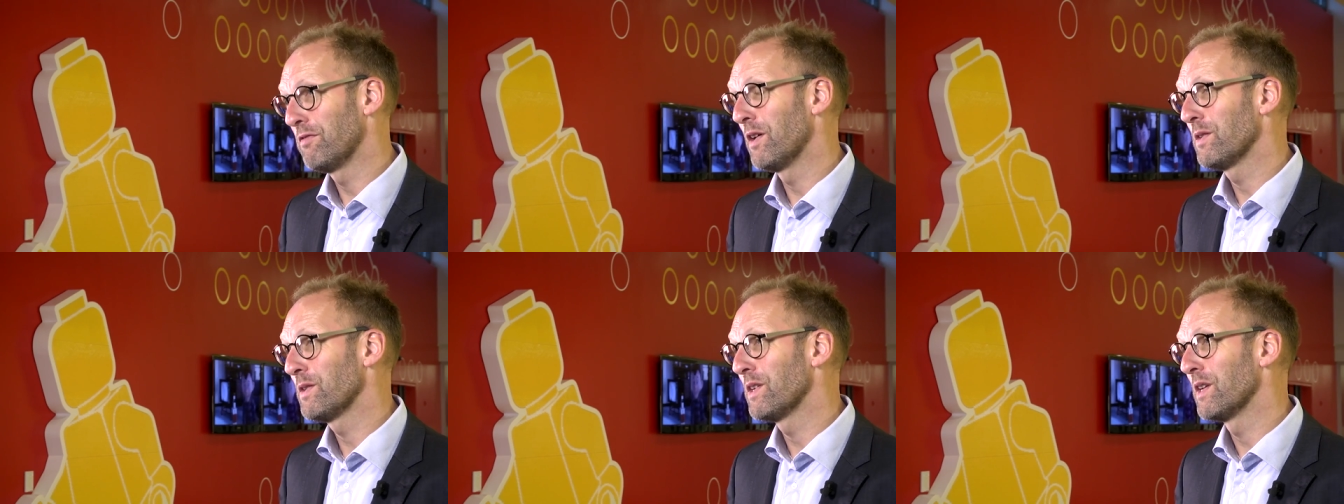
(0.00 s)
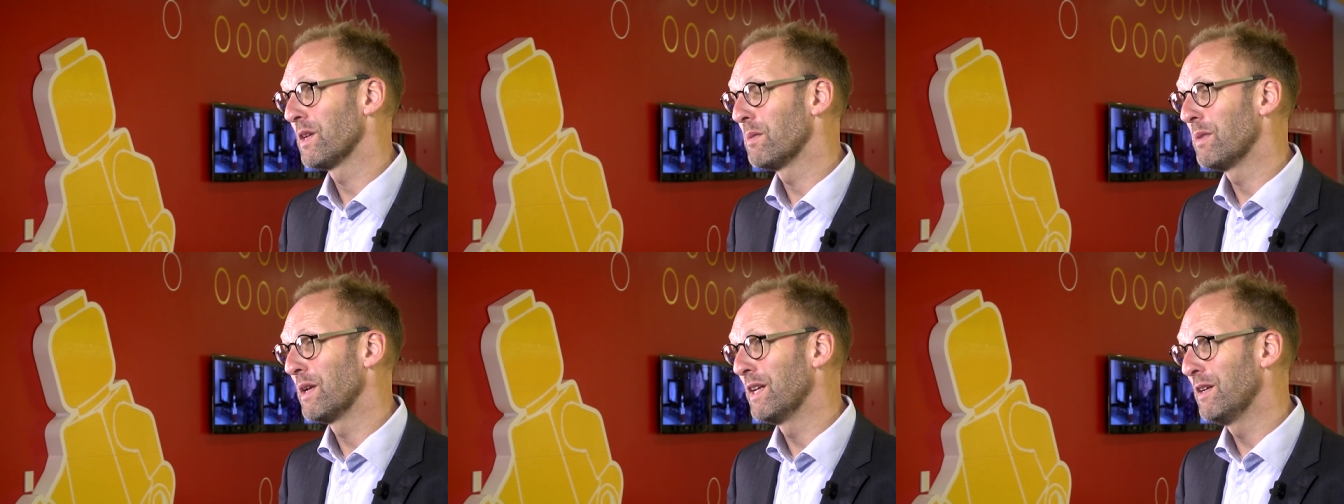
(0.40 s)
founded in
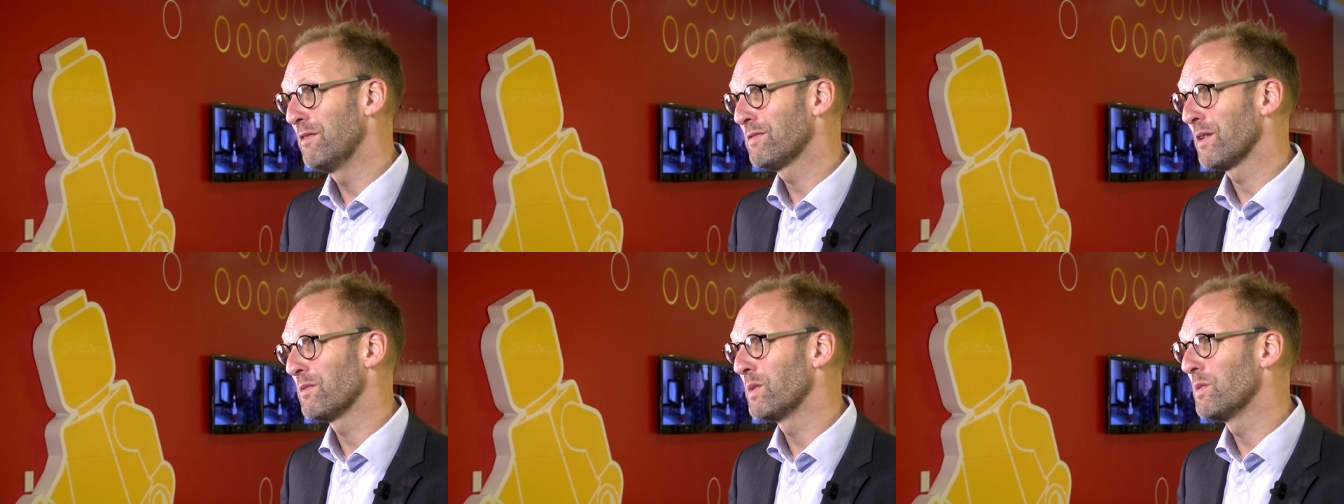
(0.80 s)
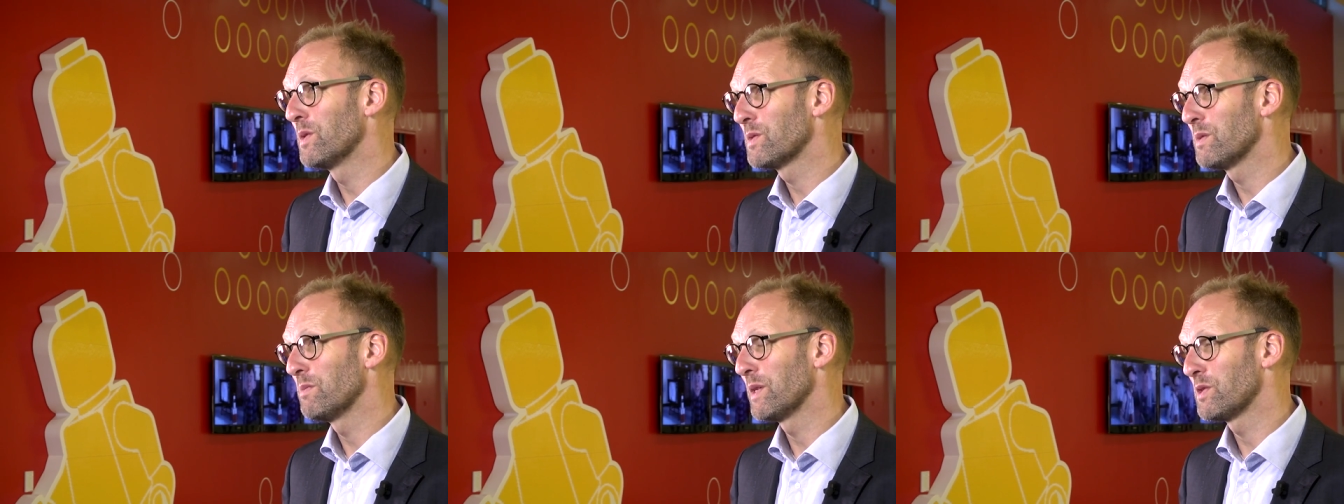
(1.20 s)
the belief that we
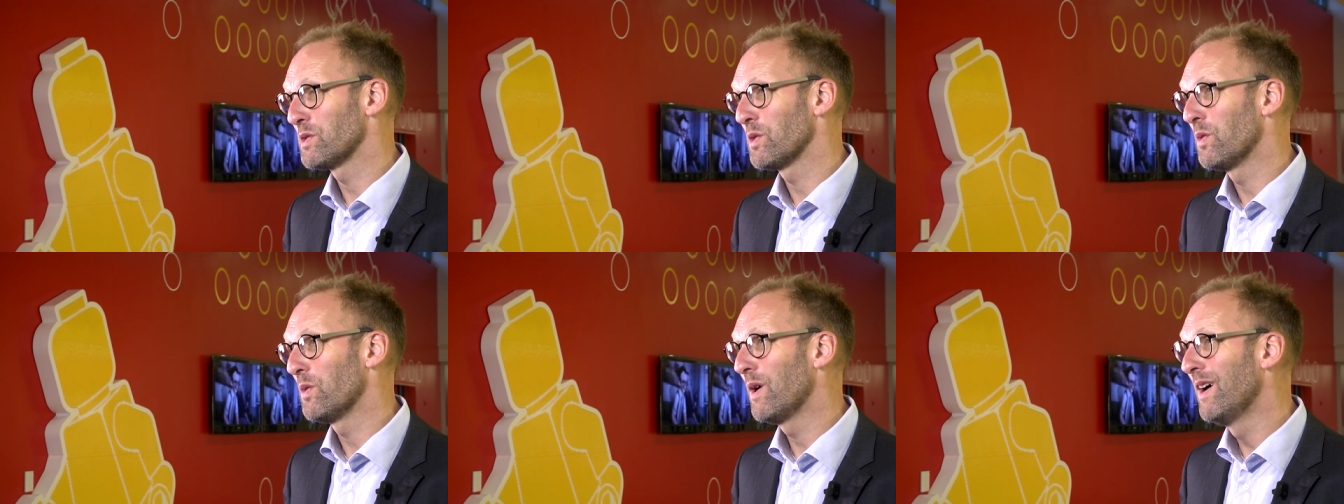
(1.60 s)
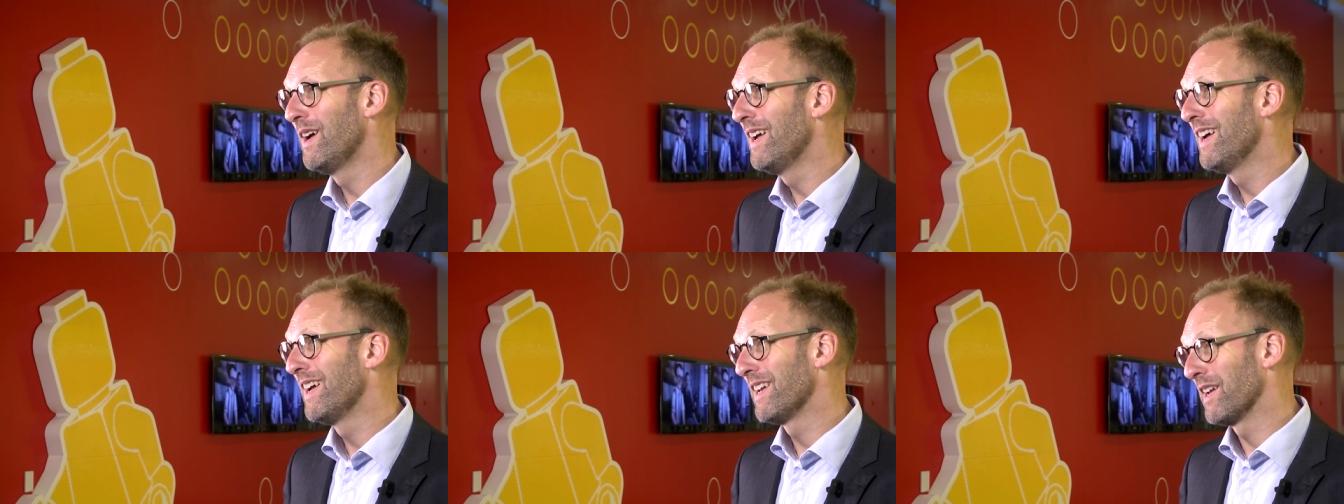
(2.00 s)
want to make sure
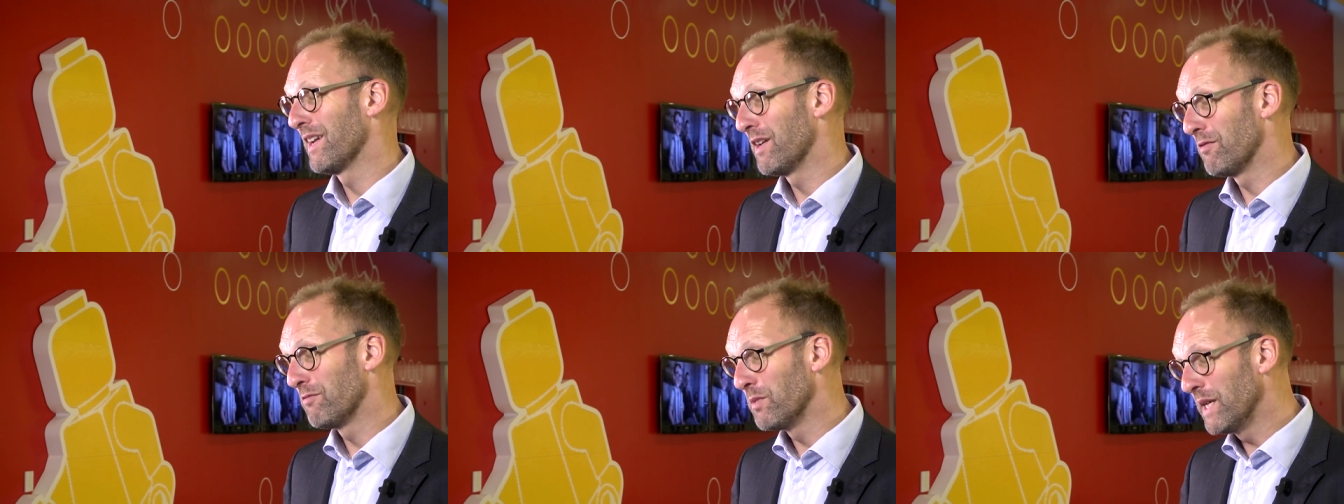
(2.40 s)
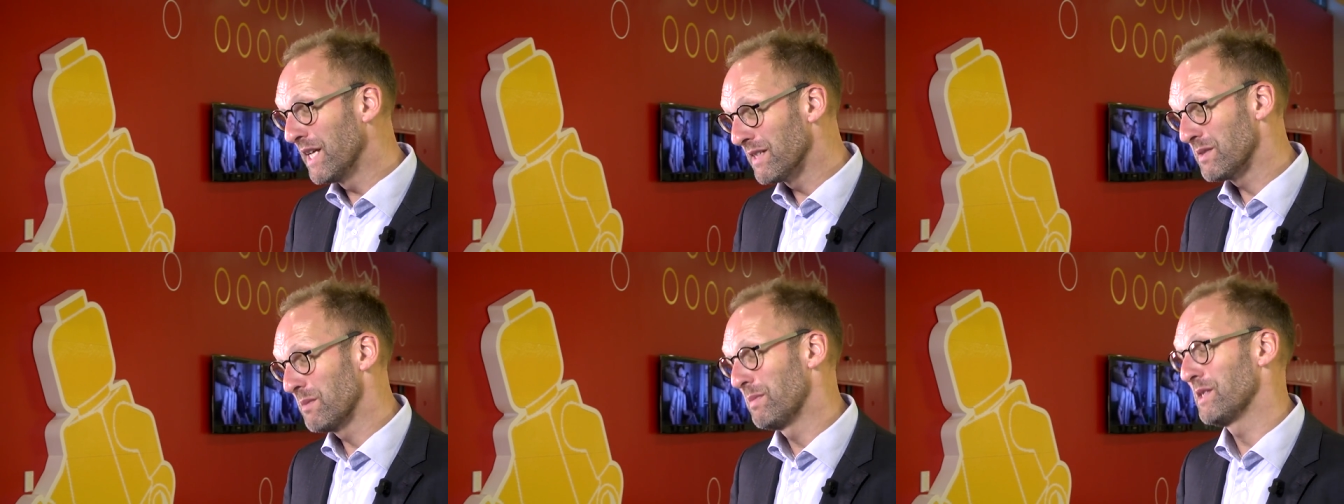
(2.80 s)
that if we
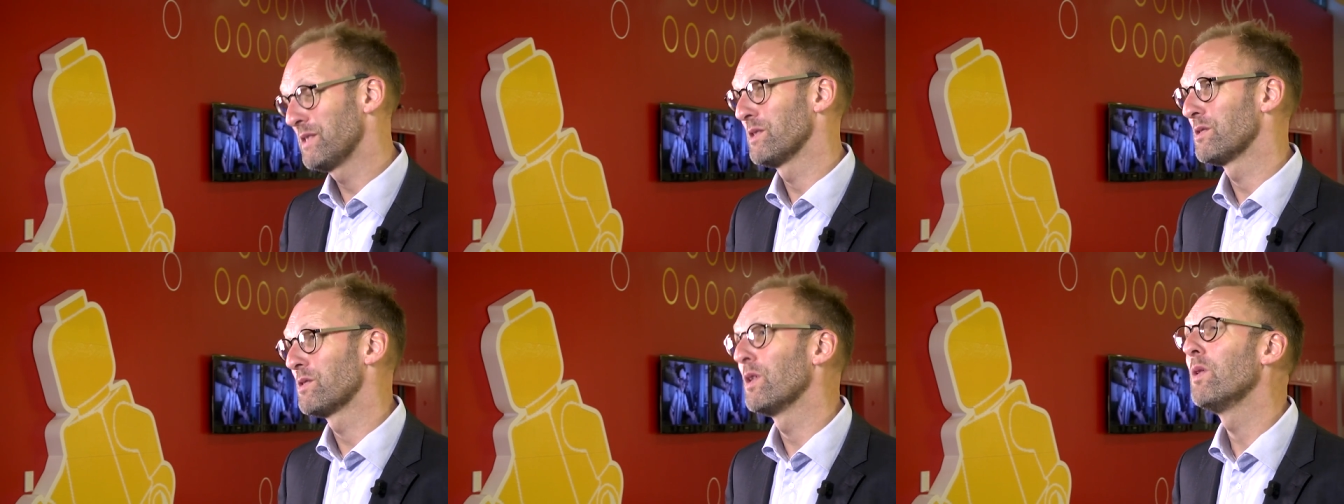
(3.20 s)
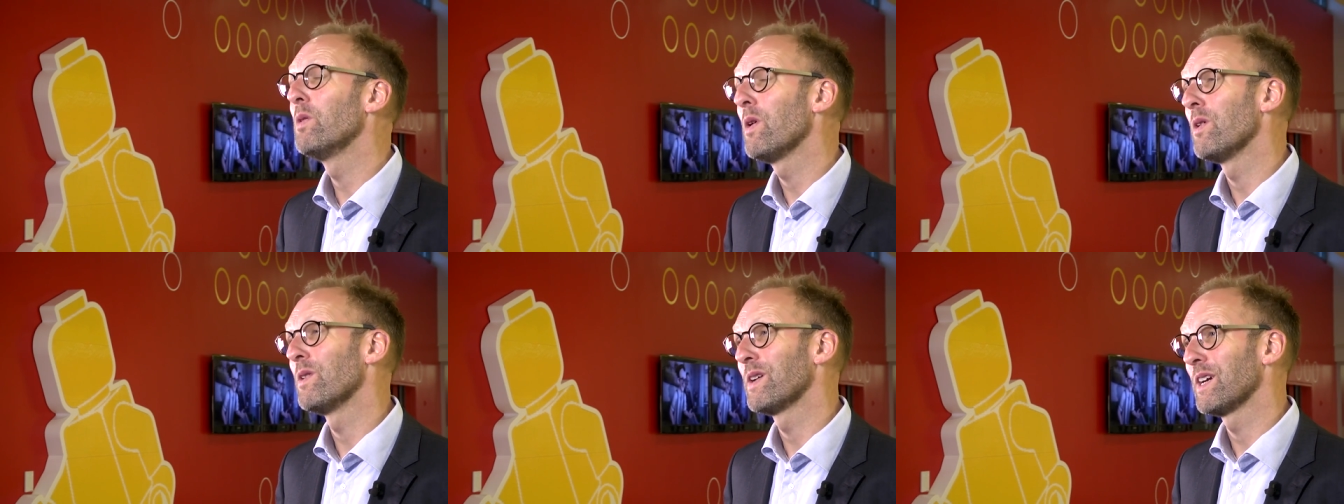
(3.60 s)
as a business no
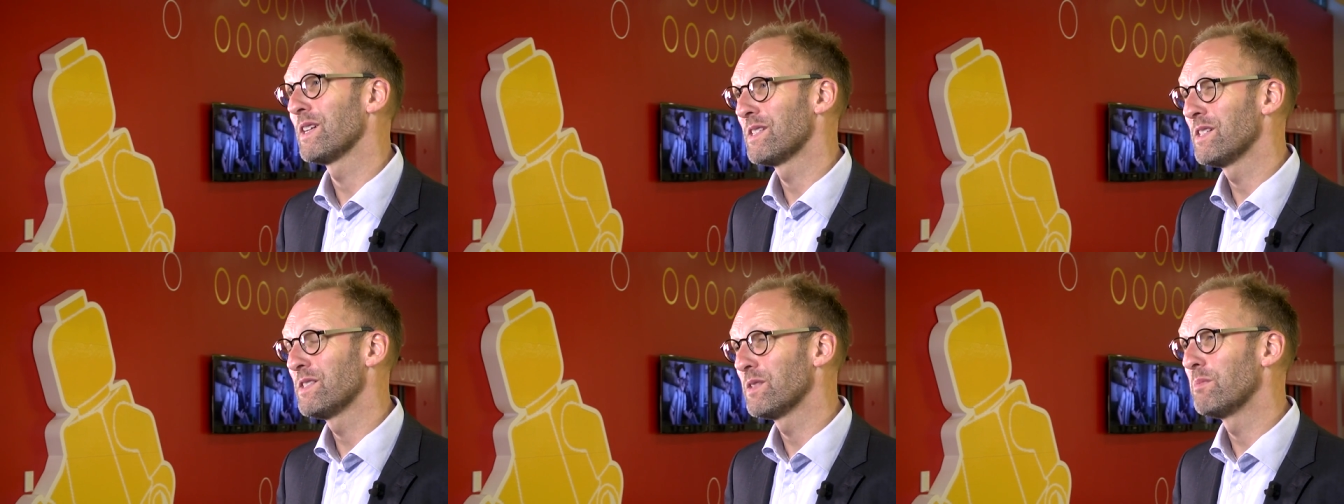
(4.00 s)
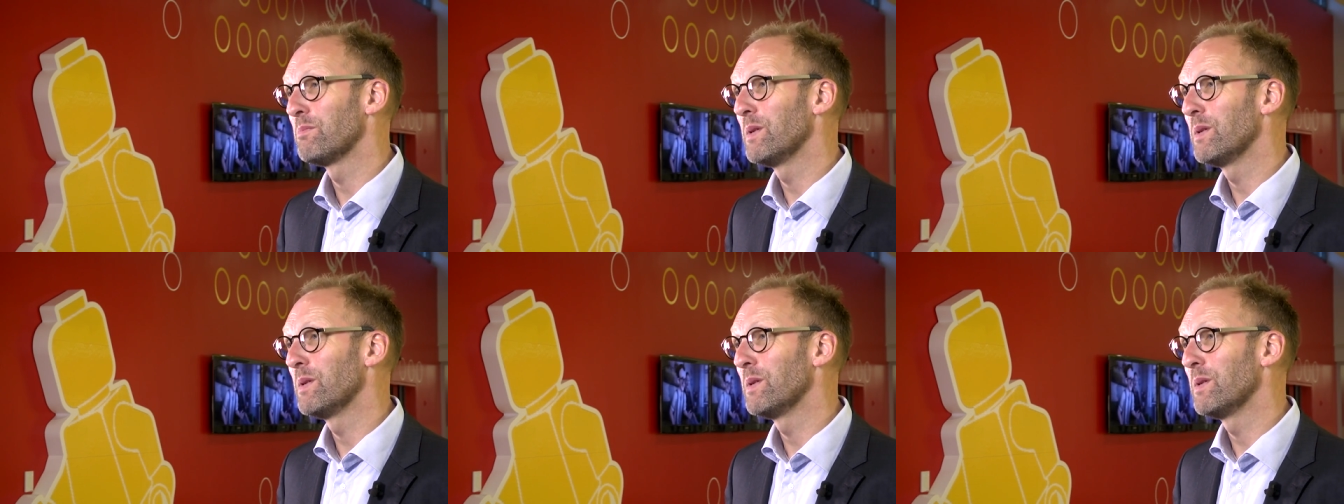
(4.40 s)
longer existed,